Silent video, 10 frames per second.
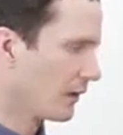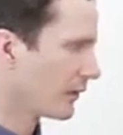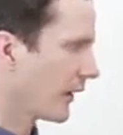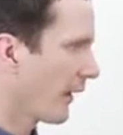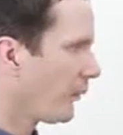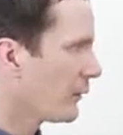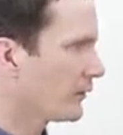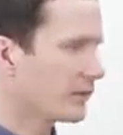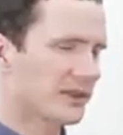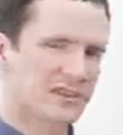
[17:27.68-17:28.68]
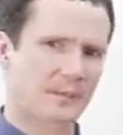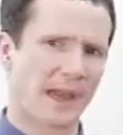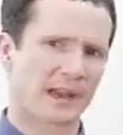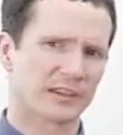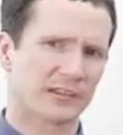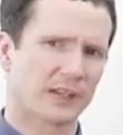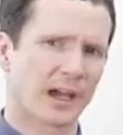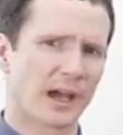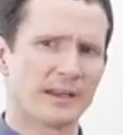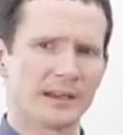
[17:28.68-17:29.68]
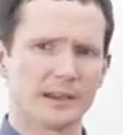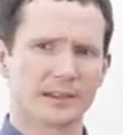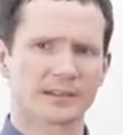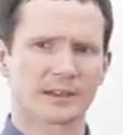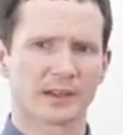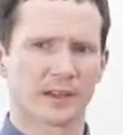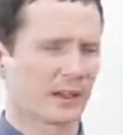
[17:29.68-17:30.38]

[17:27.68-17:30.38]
So now we've looked at some activity ideas.